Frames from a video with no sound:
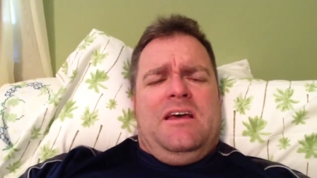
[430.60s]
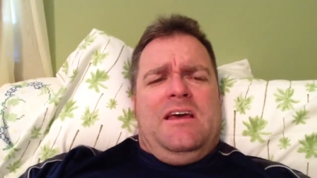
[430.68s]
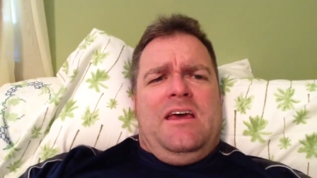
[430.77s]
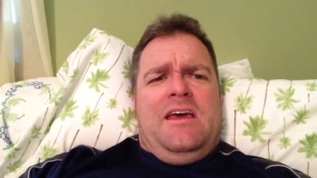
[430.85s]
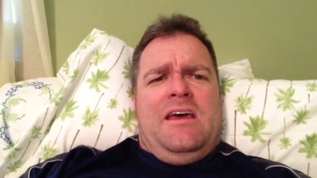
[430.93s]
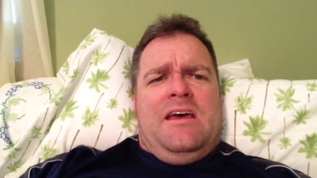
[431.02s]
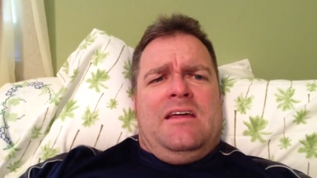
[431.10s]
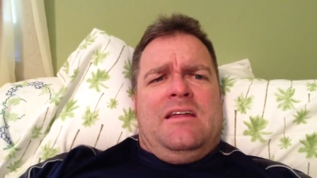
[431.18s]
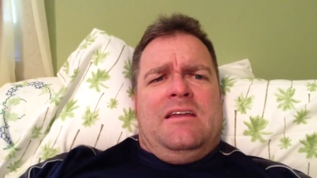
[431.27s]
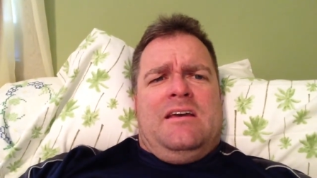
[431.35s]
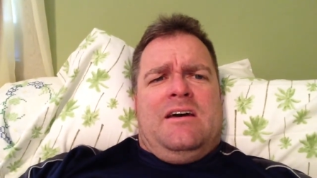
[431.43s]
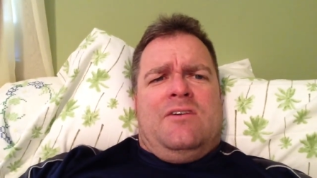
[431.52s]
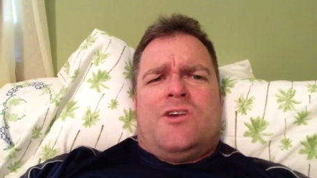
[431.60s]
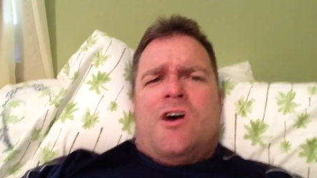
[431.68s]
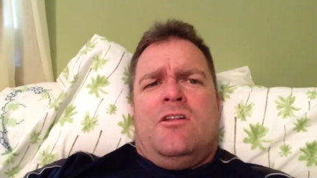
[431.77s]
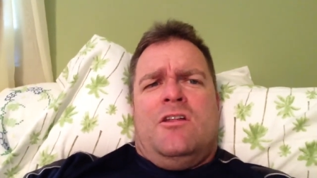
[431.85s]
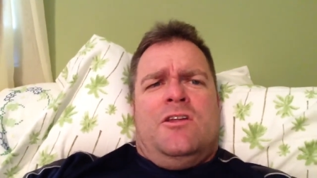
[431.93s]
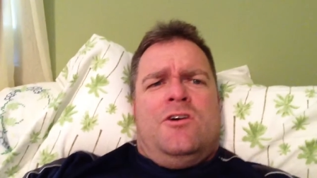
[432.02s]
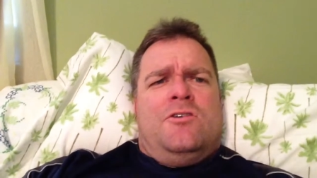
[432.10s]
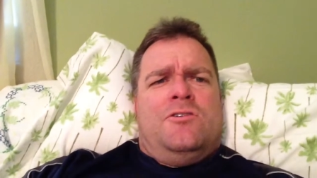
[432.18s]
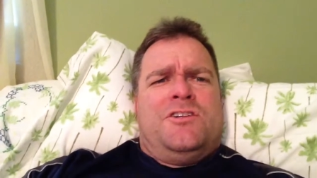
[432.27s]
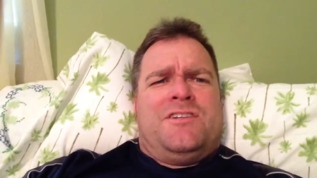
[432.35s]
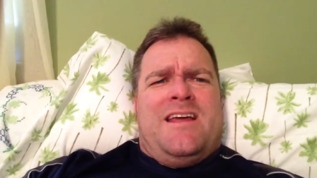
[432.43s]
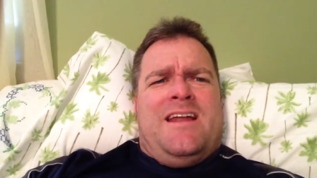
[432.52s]
and I was all
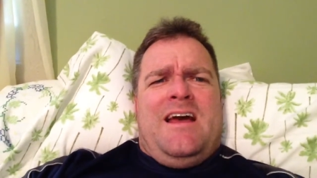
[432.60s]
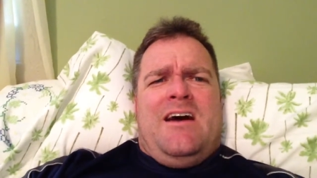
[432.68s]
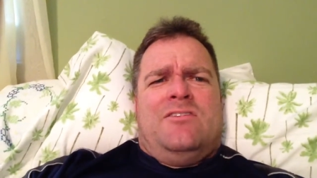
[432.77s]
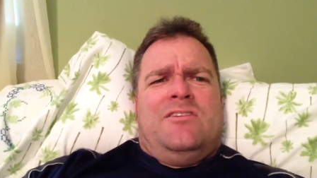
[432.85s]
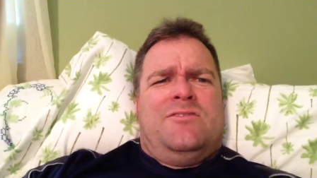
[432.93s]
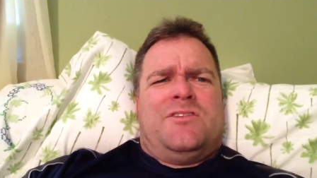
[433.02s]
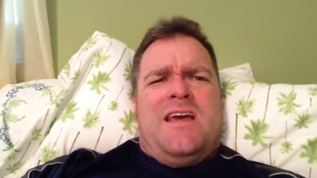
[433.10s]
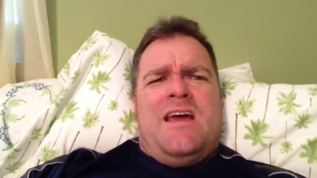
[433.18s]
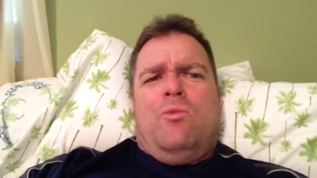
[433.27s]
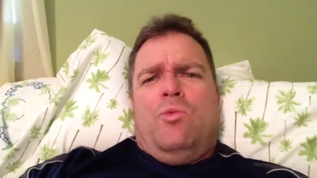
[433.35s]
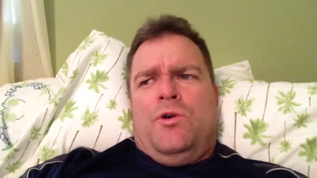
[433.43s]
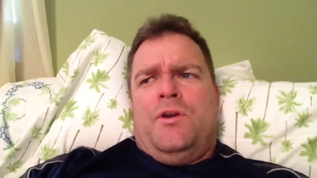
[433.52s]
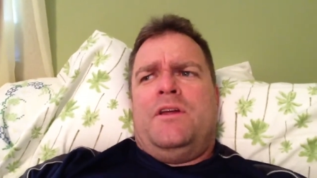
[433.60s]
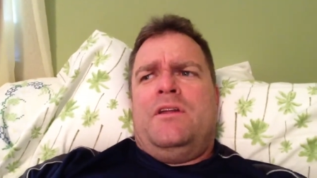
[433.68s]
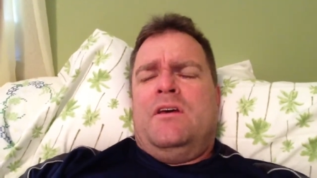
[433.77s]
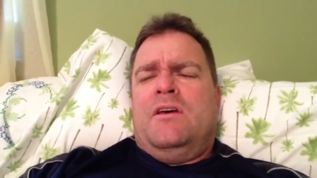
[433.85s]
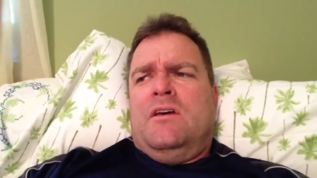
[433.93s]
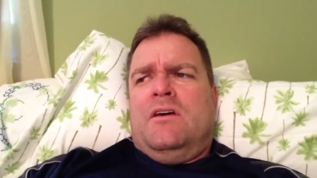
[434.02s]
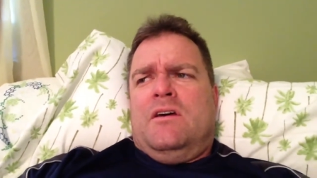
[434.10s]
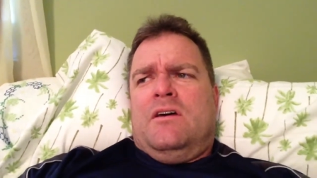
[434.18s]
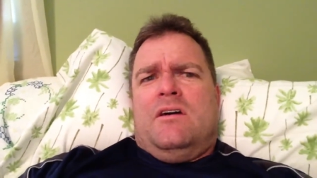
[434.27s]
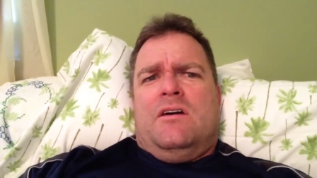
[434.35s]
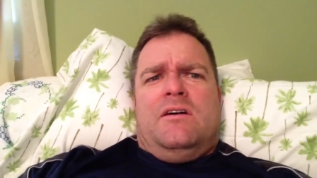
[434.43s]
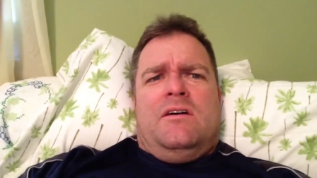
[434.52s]
alone, just kind of out. It was kind of wooded.
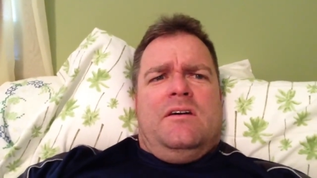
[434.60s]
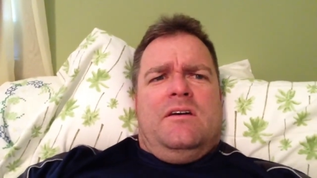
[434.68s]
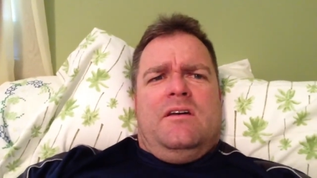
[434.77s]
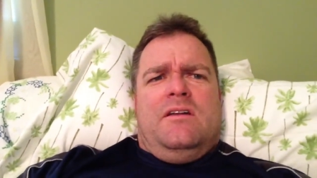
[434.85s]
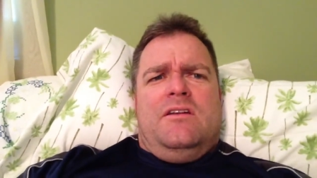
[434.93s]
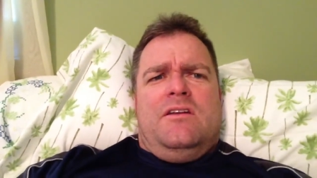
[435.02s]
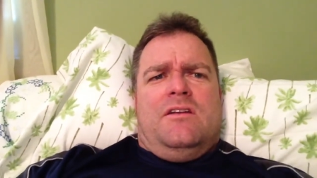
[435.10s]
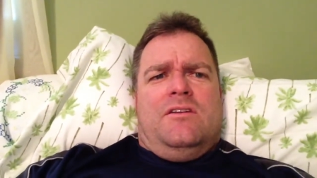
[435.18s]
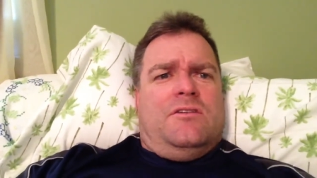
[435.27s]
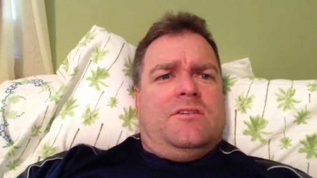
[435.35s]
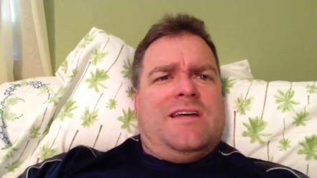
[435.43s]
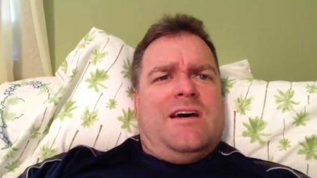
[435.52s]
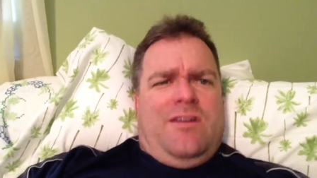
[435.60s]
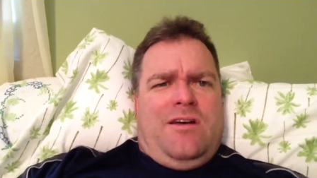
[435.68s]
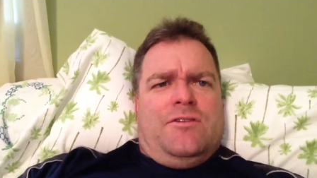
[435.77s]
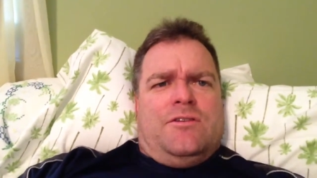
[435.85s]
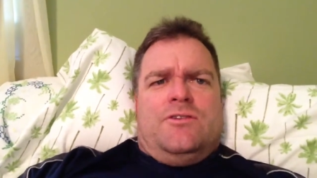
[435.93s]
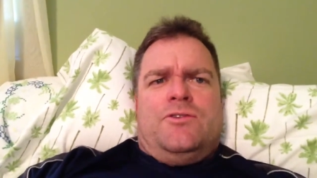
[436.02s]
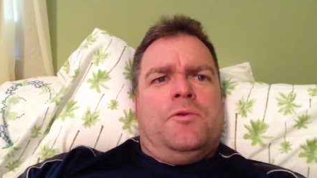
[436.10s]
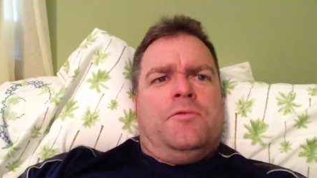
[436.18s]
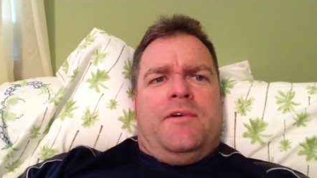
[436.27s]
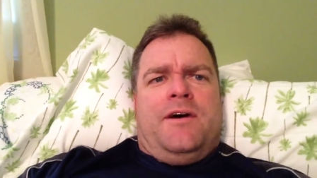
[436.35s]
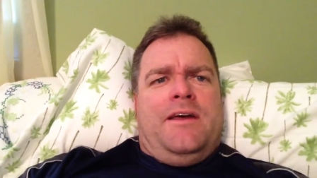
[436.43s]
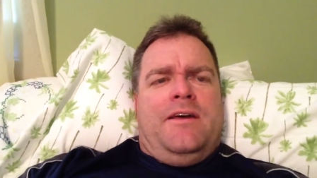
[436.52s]
I was out. I was doing
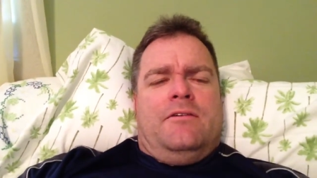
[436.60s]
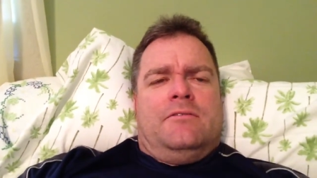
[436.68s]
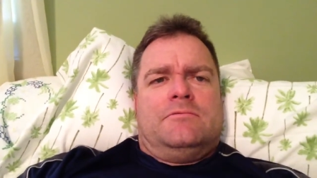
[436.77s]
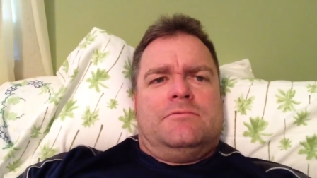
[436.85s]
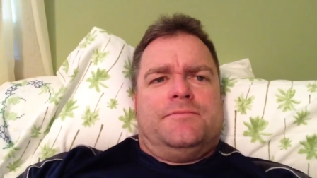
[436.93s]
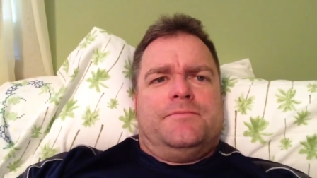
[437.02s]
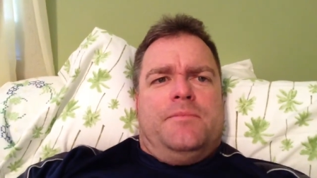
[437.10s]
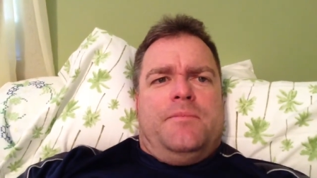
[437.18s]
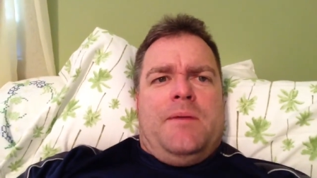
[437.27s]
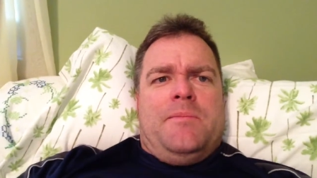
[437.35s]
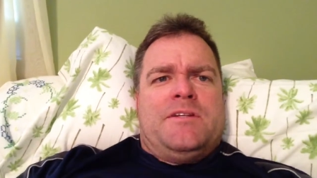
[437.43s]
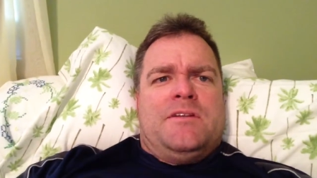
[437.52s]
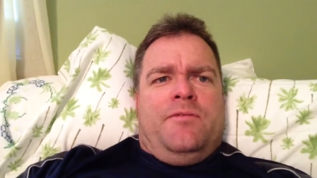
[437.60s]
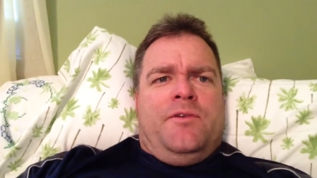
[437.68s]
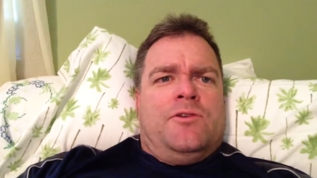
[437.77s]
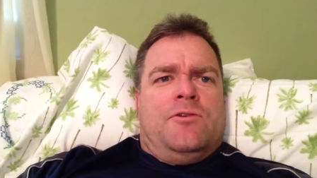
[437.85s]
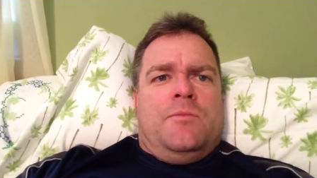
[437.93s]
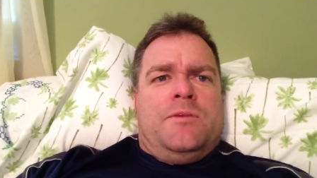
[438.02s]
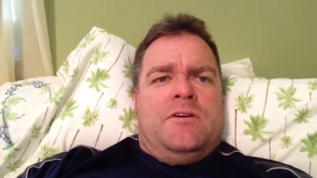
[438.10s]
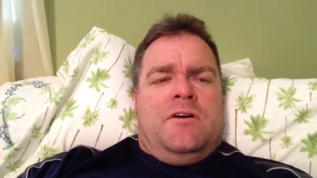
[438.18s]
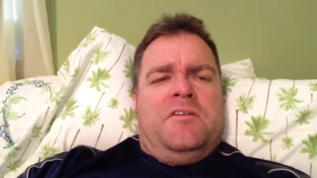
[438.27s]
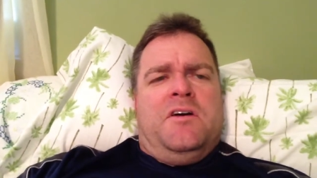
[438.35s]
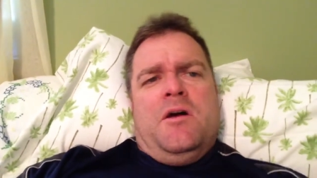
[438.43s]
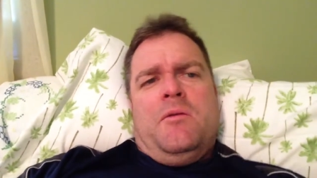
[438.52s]
fine, by myself, enjoying
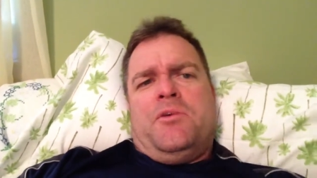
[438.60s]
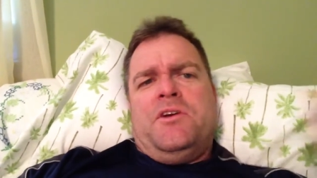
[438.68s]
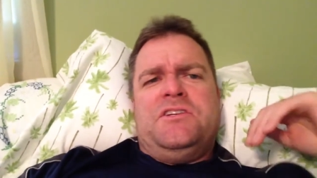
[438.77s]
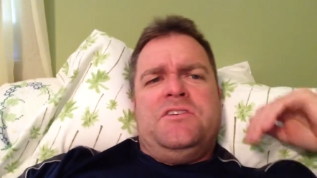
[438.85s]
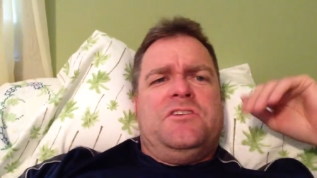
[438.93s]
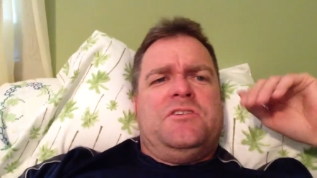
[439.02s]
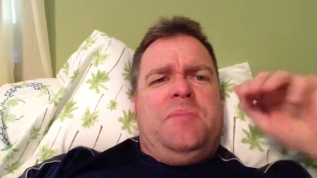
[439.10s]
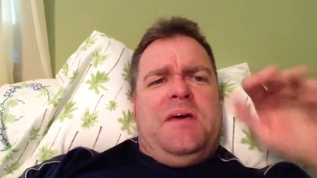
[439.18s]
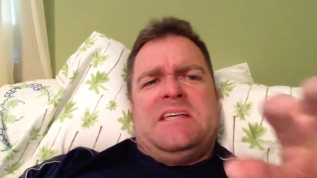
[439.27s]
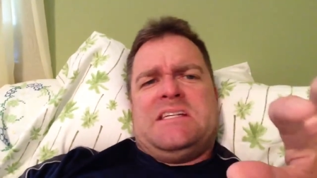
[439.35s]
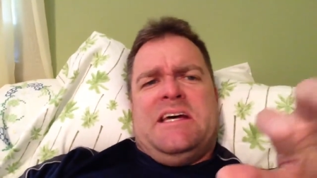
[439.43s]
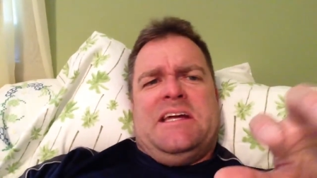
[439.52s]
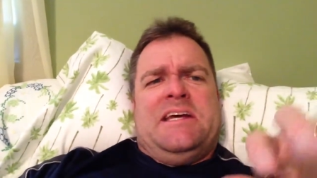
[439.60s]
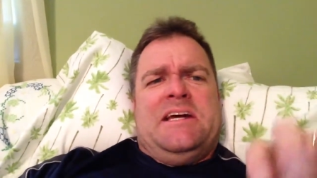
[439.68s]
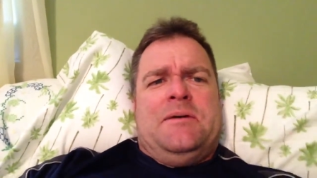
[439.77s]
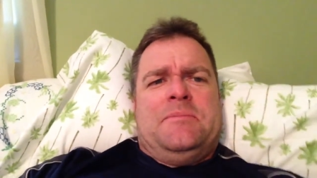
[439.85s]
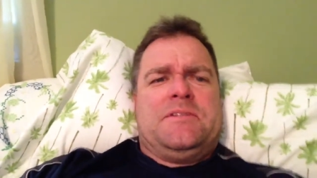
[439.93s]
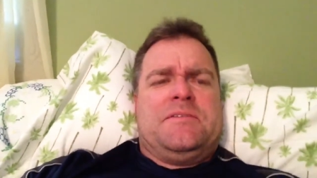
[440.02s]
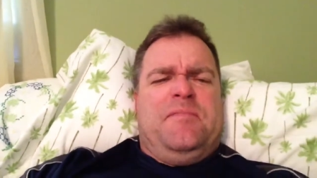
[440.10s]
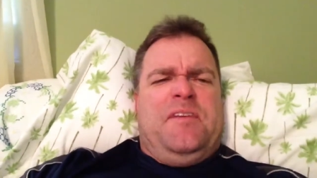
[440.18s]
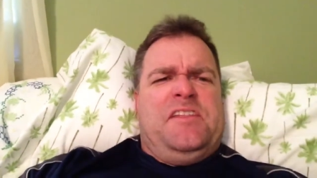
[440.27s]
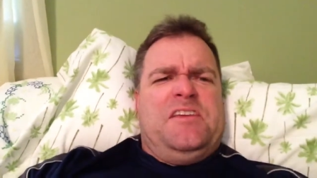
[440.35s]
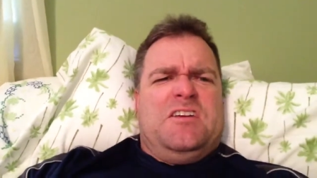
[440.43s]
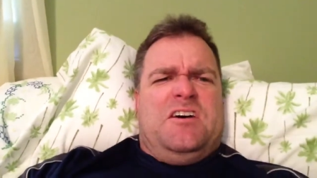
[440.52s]
myself. Pretty soon this pace line comes,
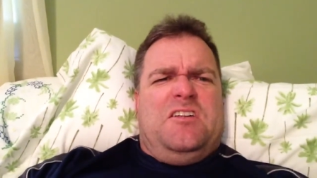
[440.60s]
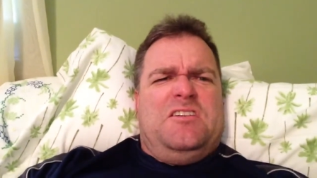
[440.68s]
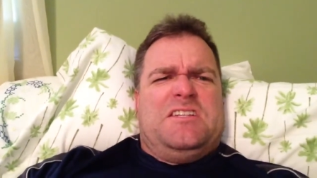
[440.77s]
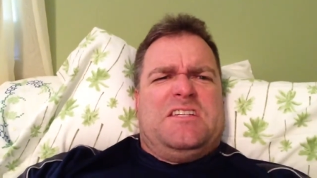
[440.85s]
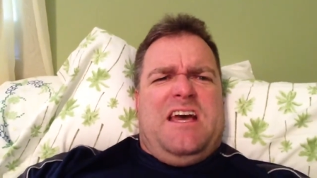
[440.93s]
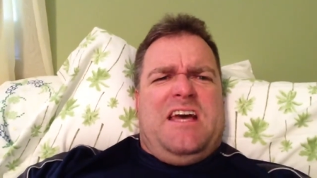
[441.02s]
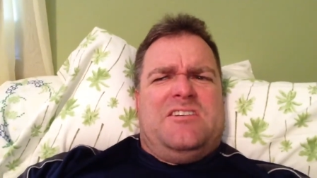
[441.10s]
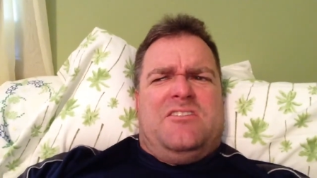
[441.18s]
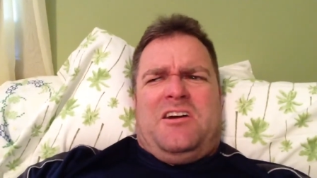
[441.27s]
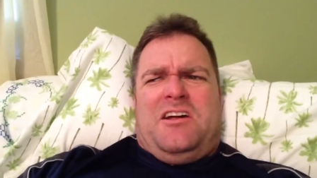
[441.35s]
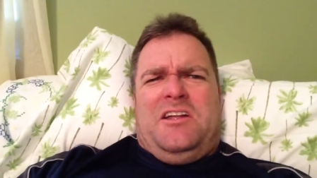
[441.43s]
and all these guys they